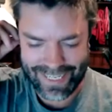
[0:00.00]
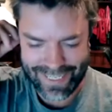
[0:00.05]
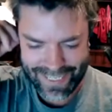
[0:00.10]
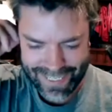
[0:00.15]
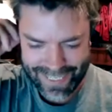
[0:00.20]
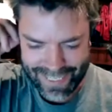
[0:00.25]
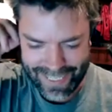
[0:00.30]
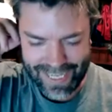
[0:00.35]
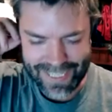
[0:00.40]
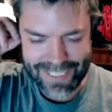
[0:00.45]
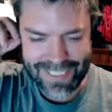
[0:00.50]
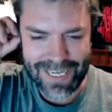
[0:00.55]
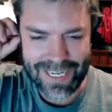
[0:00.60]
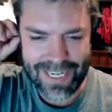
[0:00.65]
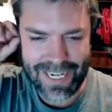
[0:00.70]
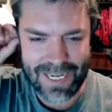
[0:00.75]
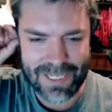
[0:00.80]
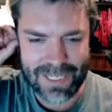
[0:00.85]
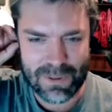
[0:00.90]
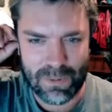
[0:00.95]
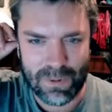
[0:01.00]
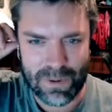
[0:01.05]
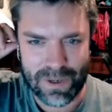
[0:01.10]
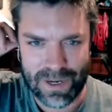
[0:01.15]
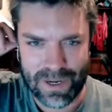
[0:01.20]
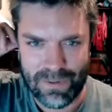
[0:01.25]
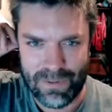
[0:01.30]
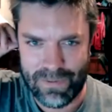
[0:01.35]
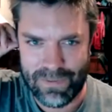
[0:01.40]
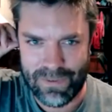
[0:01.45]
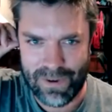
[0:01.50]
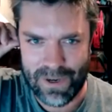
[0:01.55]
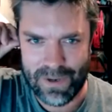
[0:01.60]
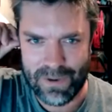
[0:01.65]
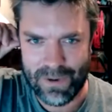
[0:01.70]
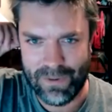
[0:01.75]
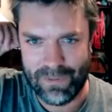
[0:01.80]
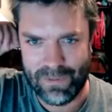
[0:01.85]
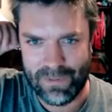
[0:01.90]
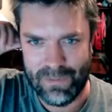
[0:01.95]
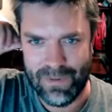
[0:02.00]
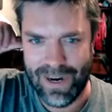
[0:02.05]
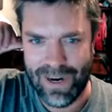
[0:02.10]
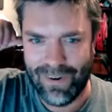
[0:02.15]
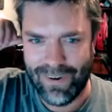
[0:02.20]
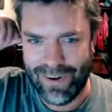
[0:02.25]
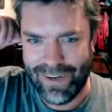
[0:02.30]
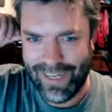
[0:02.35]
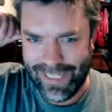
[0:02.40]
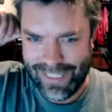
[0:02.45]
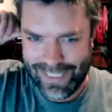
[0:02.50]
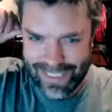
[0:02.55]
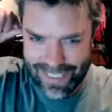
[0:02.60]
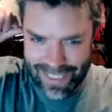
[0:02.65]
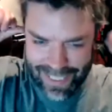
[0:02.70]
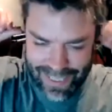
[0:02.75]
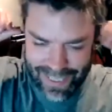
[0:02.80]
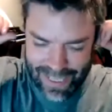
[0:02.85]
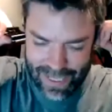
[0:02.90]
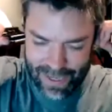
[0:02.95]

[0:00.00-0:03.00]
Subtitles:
That's what we're going to refer to it from now on as the